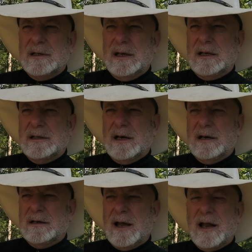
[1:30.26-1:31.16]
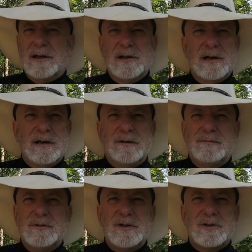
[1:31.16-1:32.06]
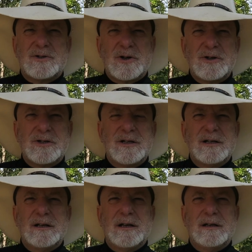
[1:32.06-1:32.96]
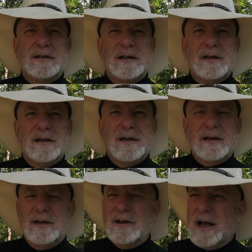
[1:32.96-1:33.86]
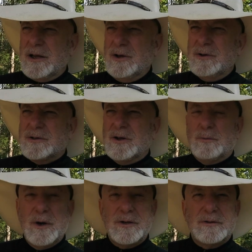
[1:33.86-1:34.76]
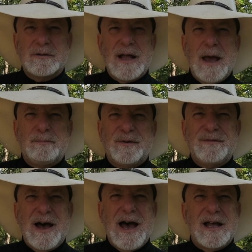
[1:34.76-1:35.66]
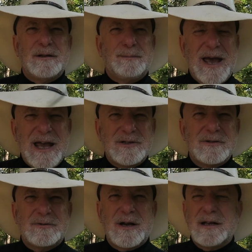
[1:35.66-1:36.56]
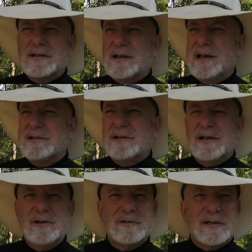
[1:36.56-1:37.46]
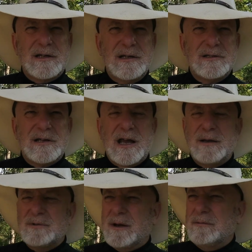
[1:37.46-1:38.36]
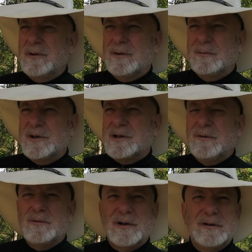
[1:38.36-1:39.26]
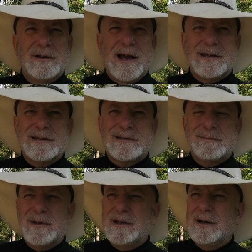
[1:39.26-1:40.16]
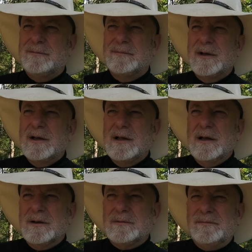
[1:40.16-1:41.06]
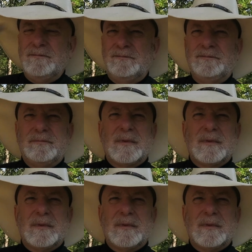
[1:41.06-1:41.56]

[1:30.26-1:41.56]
and uh, I loved searching and you know I used the original amplified, the Passion translation. I used King James. I, you know whichever one you like. There's so many of them.